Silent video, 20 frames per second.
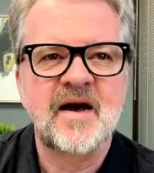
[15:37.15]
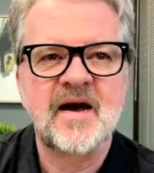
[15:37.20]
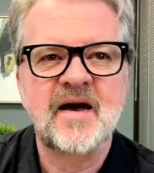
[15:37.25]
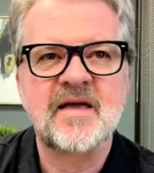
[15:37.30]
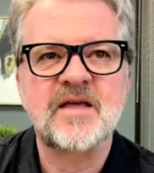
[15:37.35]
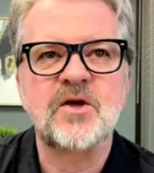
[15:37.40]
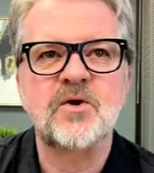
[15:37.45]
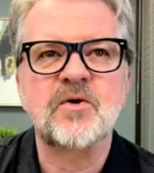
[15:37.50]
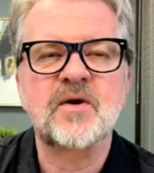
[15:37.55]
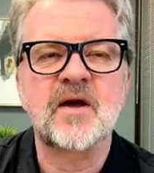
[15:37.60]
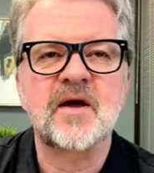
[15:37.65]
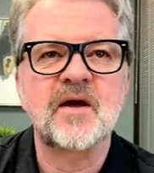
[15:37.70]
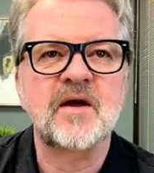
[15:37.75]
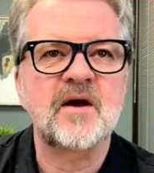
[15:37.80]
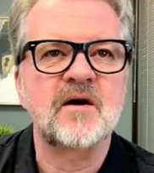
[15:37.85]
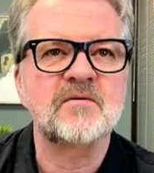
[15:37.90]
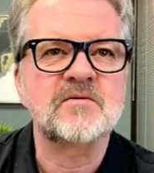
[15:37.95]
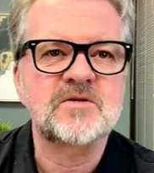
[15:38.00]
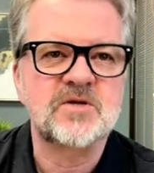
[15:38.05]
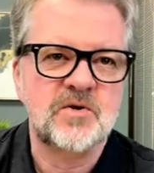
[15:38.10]
you can
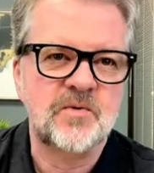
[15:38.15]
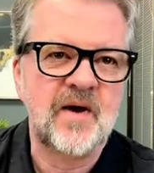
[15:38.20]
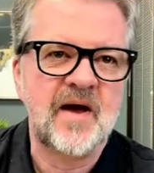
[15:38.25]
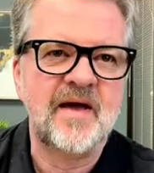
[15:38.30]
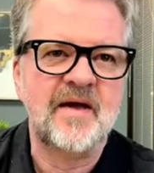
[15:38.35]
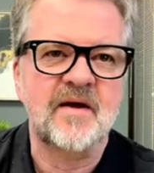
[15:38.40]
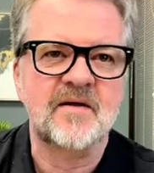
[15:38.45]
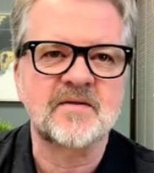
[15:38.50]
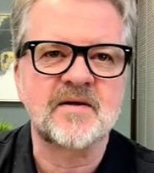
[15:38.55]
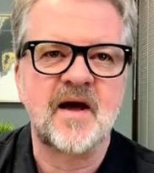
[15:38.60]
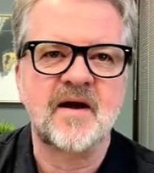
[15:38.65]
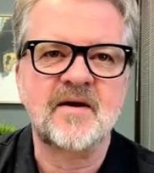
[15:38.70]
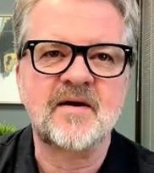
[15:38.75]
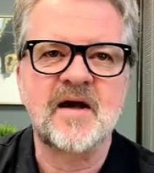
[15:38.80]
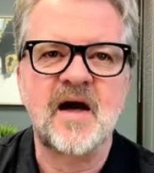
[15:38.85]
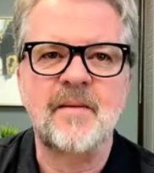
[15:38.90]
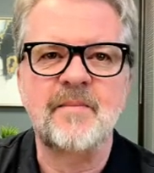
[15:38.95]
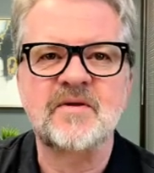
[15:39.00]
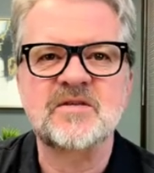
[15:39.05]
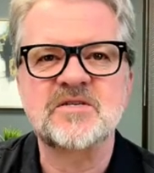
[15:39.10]
go to
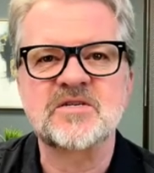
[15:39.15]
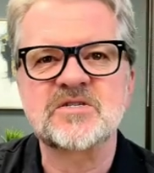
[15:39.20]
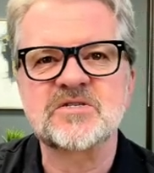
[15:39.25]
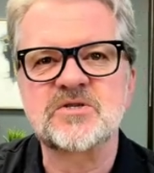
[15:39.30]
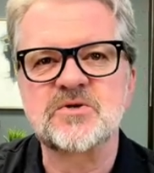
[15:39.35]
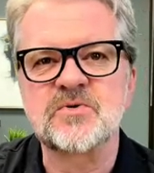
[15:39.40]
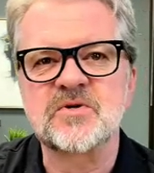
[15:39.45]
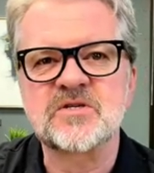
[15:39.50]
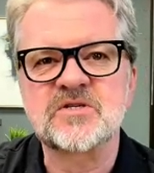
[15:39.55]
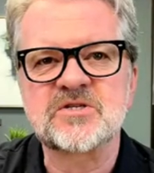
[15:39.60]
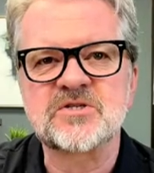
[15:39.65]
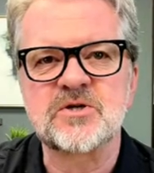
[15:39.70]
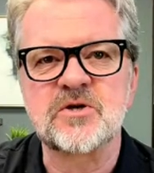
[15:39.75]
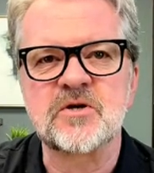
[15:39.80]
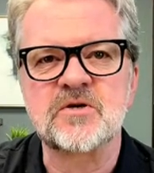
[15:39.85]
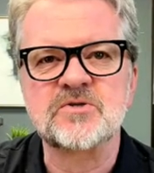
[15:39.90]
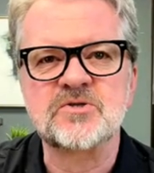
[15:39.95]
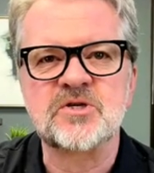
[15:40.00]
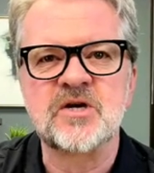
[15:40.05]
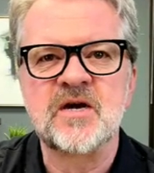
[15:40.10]
al.com and just do a
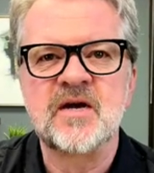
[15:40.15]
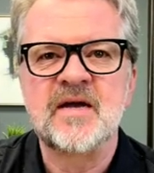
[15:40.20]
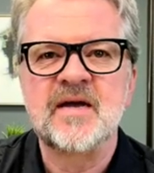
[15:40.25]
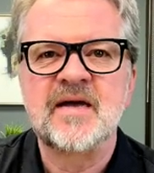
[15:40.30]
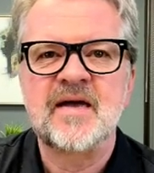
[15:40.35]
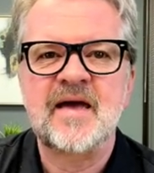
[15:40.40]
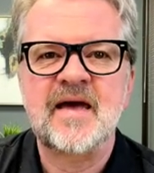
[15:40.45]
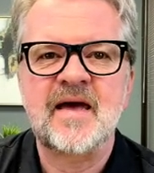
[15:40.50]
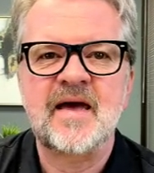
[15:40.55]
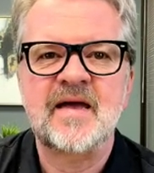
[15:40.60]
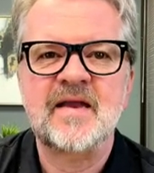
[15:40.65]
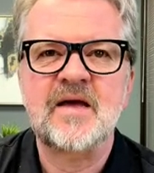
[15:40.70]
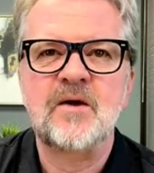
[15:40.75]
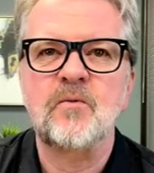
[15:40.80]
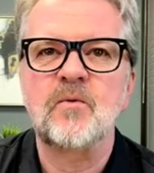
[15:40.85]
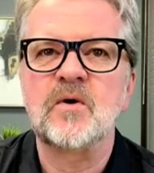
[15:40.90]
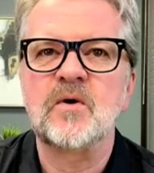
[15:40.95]
search, and it will